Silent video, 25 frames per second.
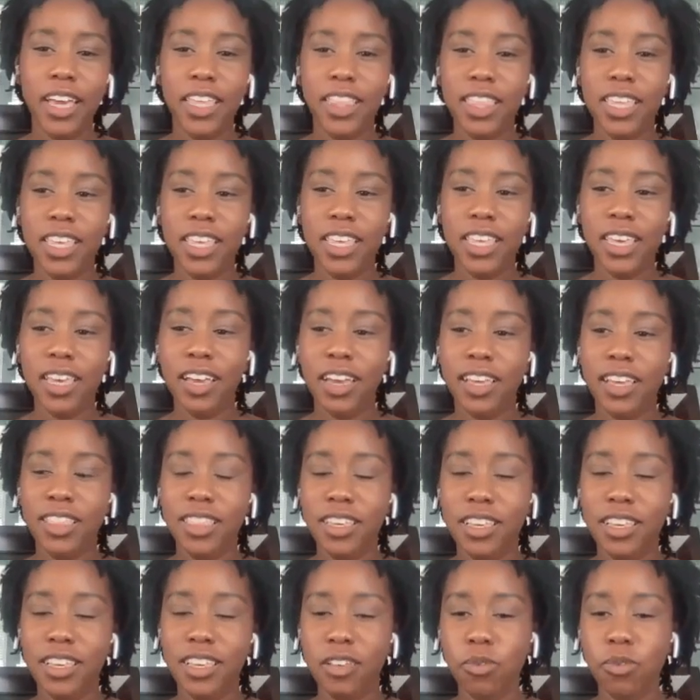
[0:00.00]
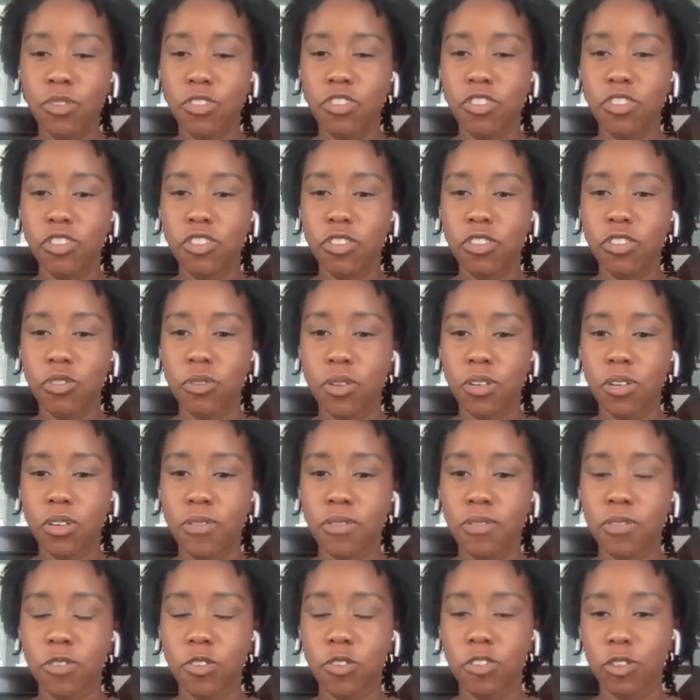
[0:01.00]
I think it was just sort
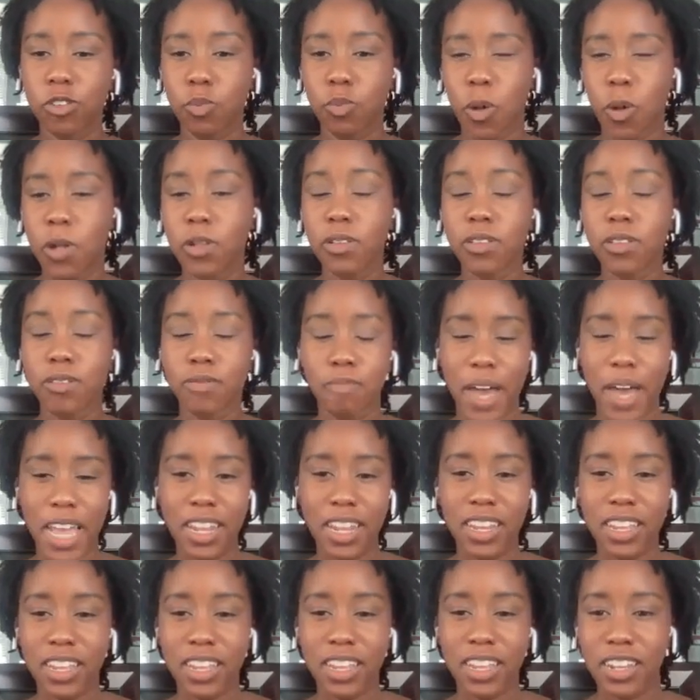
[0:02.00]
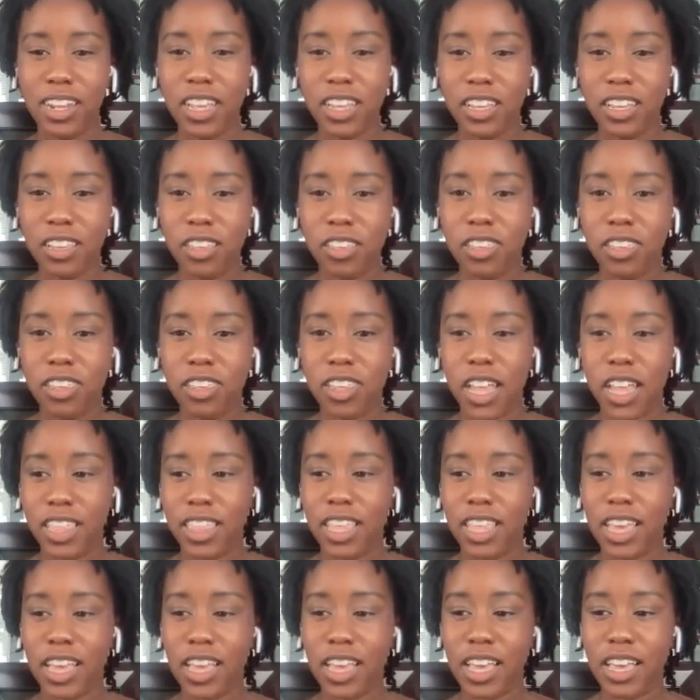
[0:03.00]
of just small mindedness, I
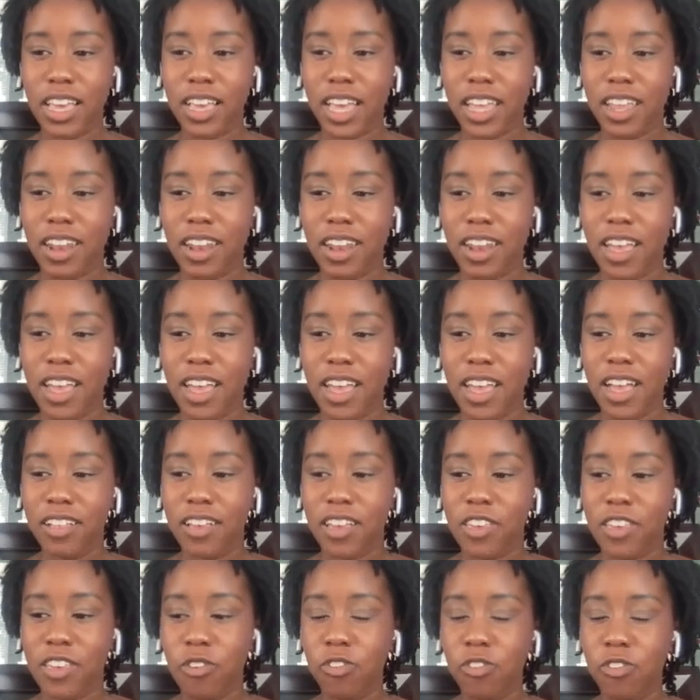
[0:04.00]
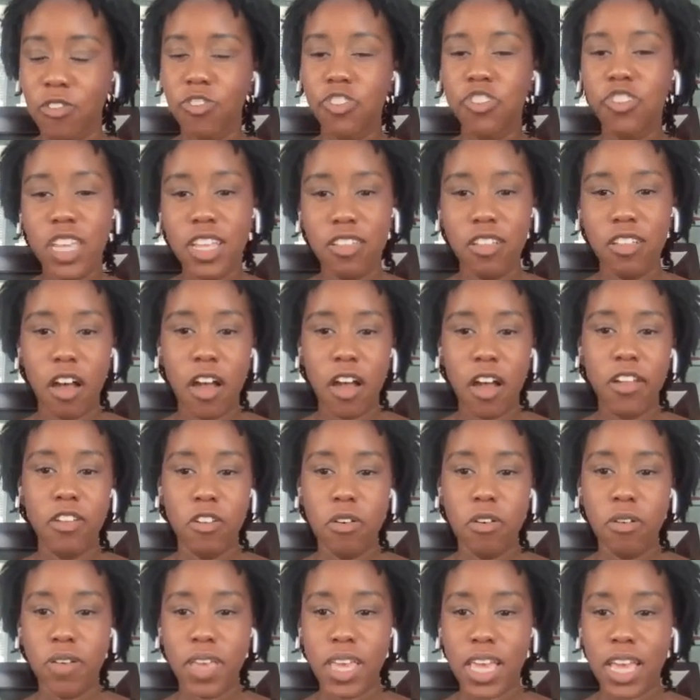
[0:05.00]
think, and like you just like not
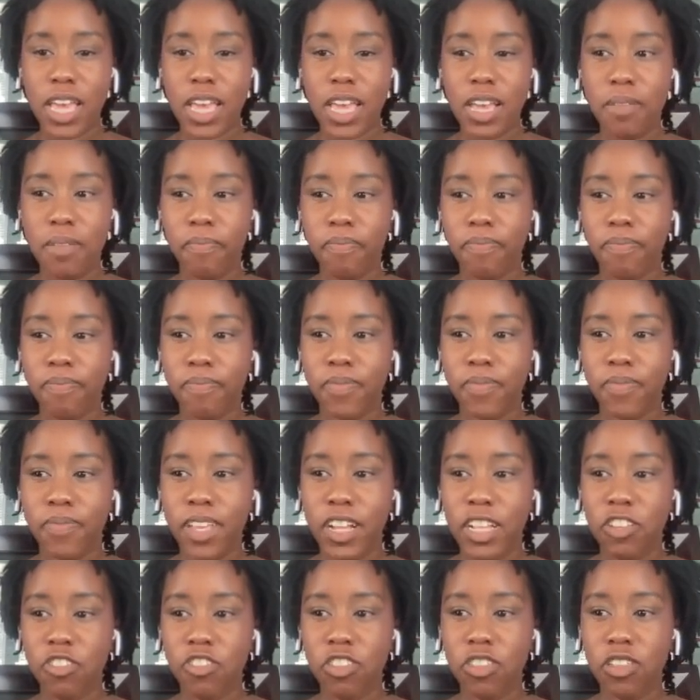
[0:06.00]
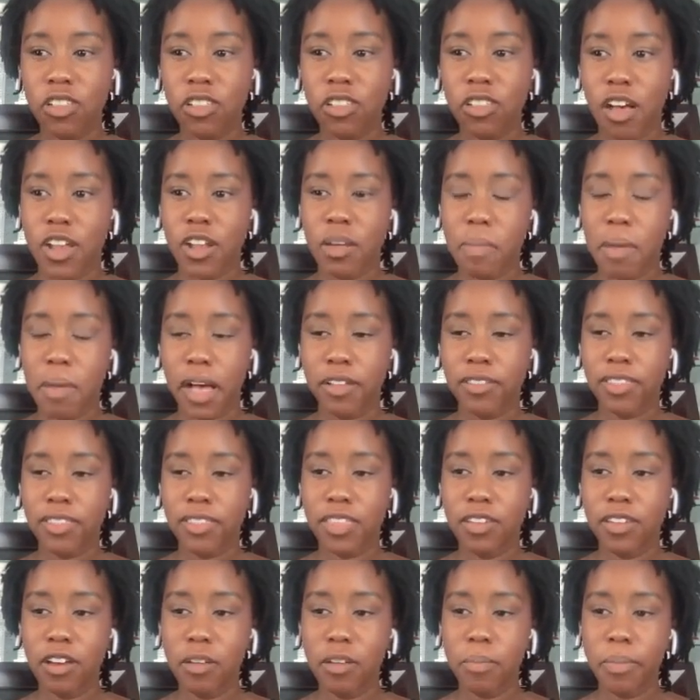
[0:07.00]
knowing just a lot about
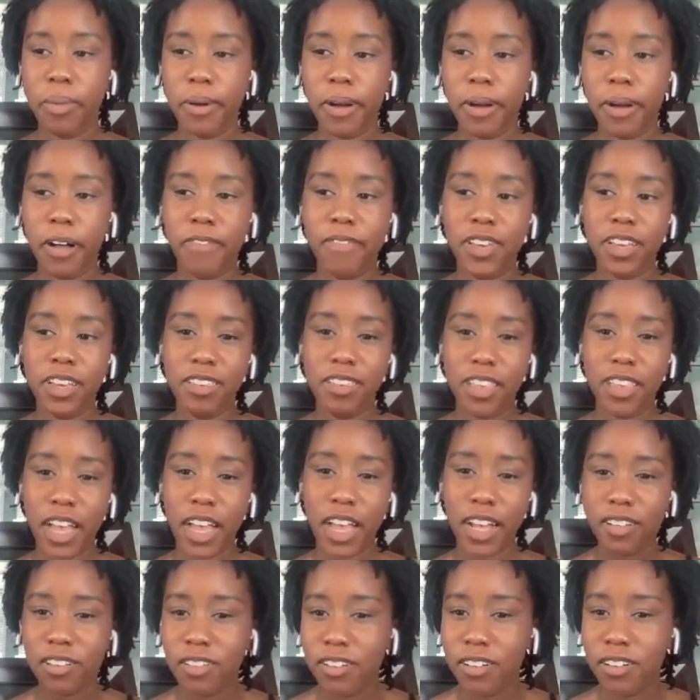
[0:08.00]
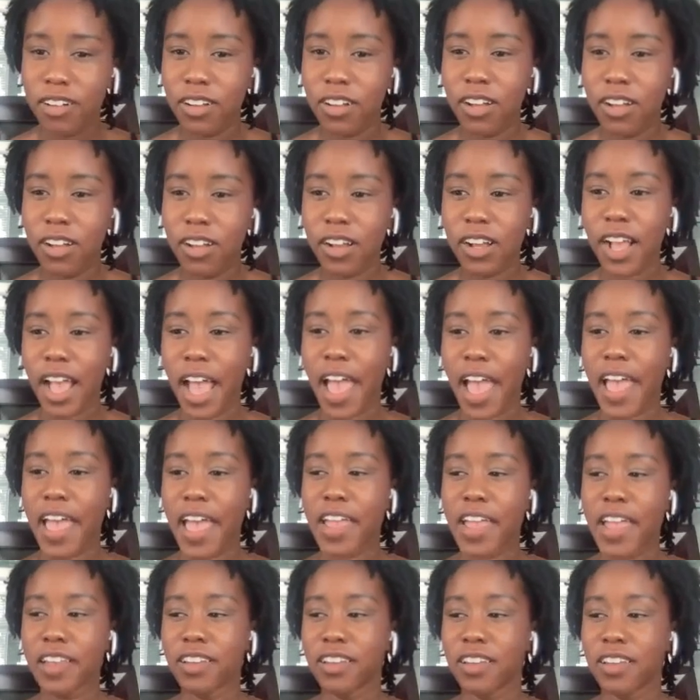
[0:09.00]
the nonprofit sector
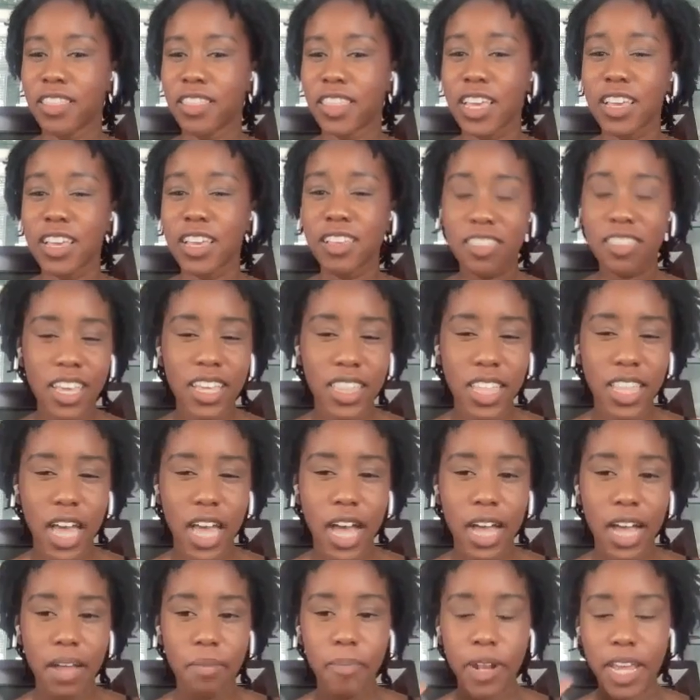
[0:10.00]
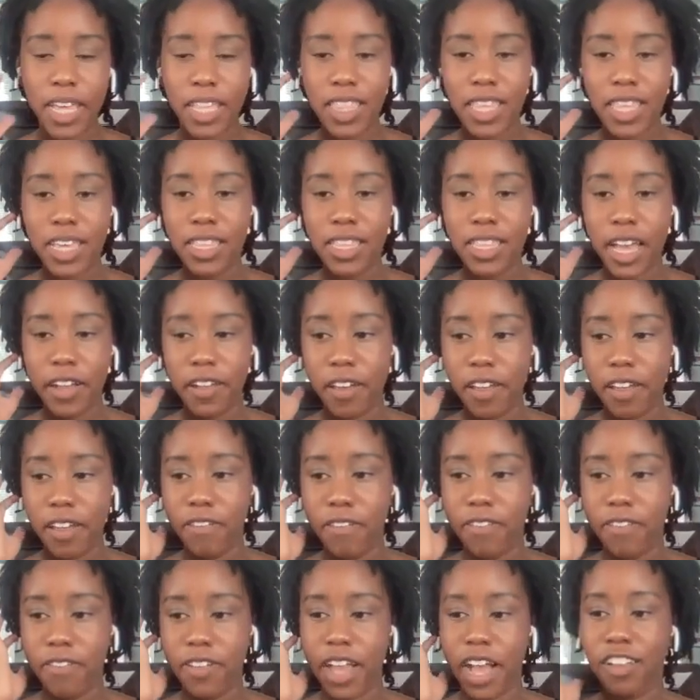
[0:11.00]
and things like that. But I think that
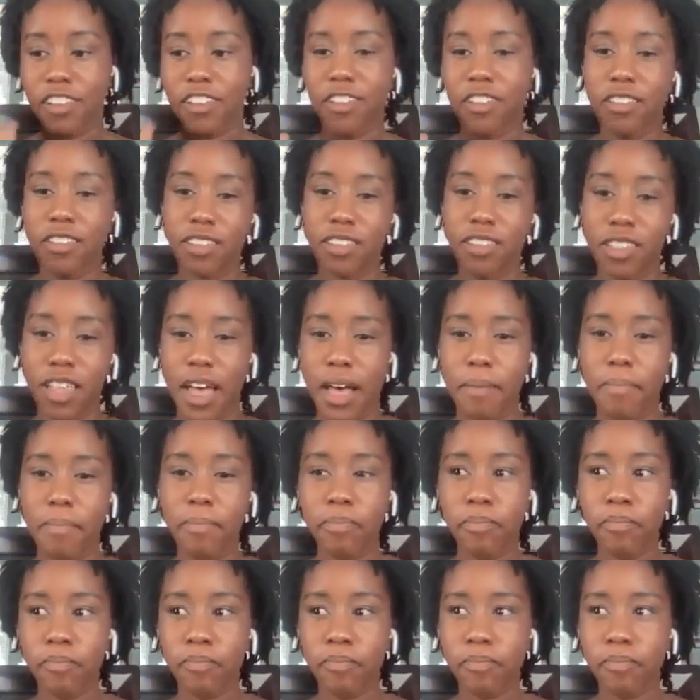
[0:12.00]
Creative Reactions Lab